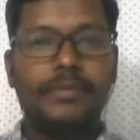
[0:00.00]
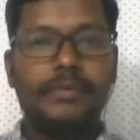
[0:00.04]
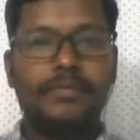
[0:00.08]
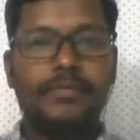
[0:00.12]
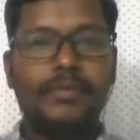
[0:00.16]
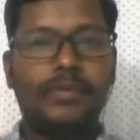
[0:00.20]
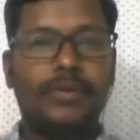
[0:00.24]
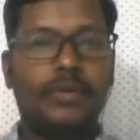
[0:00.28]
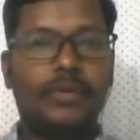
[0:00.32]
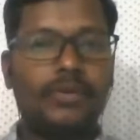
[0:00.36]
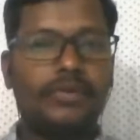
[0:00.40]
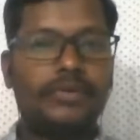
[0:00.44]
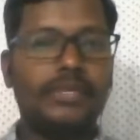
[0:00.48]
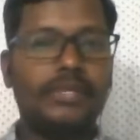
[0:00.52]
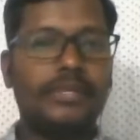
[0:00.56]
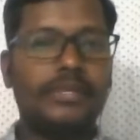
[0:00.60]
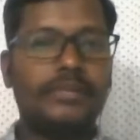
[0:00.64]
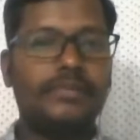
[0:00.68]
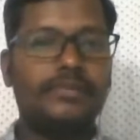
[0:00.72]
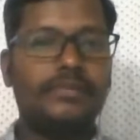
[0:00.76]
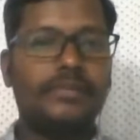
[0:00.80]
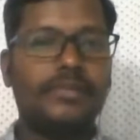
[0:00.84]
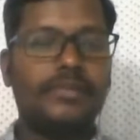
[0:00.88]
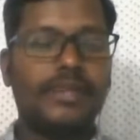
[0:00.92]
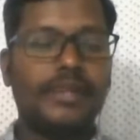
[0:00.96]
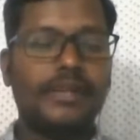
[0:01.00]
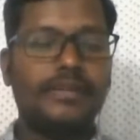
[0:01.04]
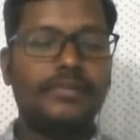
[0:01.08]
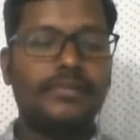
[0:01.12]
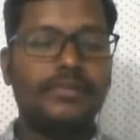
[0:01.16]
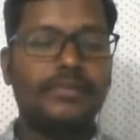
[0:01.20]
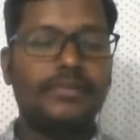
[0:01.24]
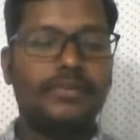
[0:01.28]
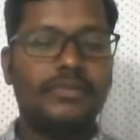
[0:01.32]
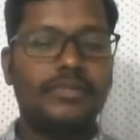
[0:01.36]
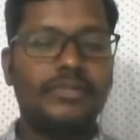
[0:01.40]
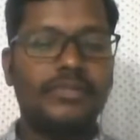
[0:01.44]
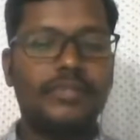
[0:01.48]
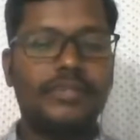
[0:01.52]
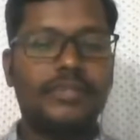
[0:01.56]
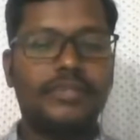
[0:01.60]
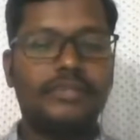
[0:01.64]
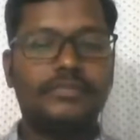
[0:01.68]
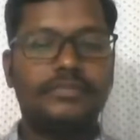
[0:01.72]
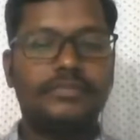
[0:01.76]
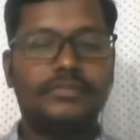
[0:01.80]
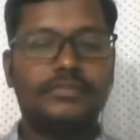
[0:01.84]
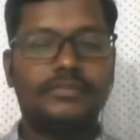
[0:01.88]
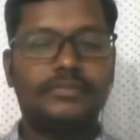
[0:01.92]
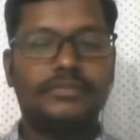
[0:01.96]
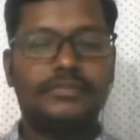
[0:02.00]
people know that you are trying to know the